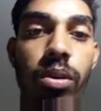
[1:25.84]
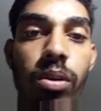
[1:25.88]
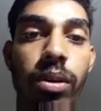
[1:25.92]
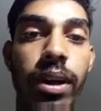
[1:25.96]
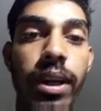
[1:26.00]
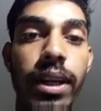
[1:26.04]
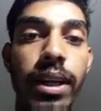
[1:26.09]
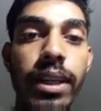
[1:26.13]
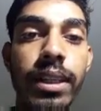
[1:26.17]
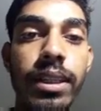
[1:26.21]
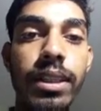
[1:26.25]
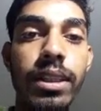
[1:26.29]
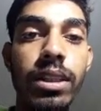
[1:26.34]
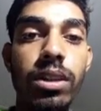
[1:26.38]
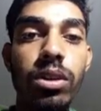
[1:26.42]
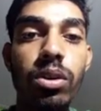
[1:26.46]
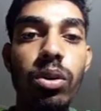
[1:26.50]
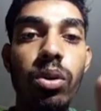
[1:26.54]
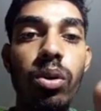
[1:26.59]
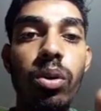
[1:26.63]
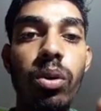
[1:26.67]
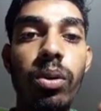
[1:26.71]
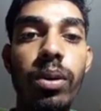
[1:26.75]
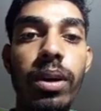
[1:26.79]
as
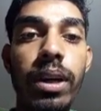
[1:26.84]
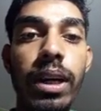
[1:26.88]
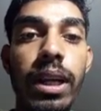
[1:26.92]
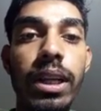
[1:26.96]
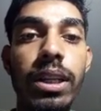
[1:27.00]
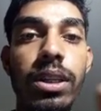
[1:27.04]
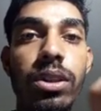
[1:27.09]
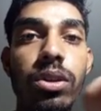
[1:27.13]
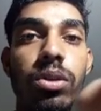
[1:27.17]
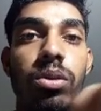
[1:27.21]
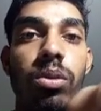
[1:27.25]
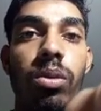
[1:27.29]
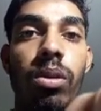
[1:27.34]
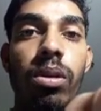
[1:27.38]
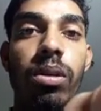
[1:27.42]
Huckel's rule.